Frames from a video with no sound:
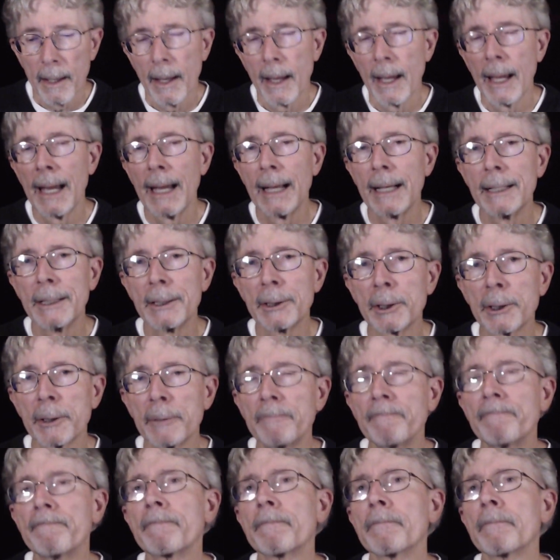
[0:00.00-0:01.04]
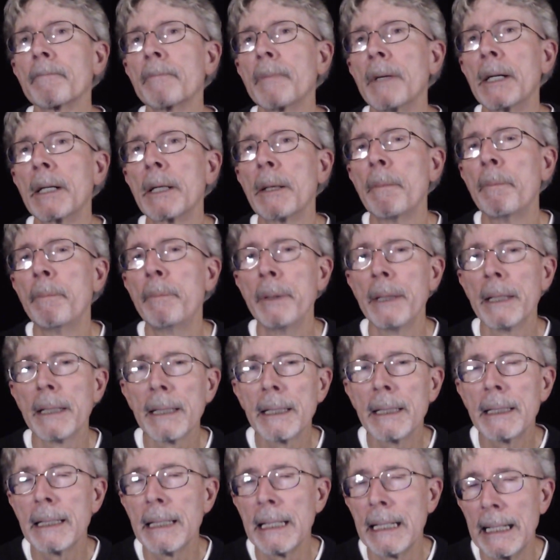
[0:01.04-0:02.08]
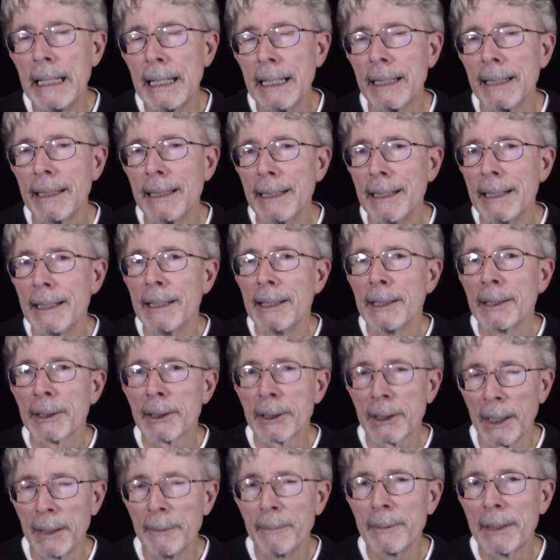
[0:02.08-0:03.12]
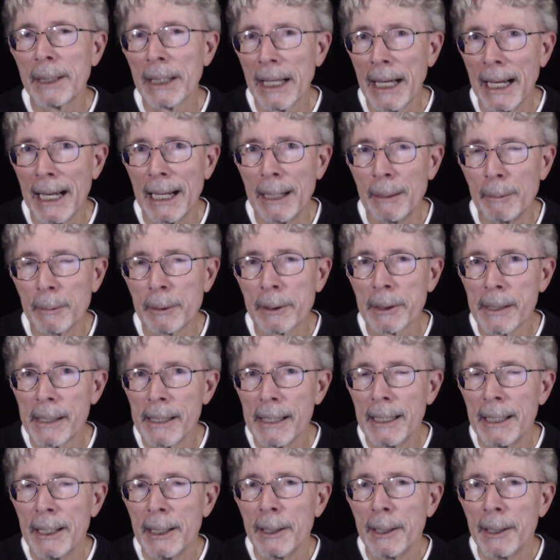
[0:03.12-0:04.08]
has an ability sometimes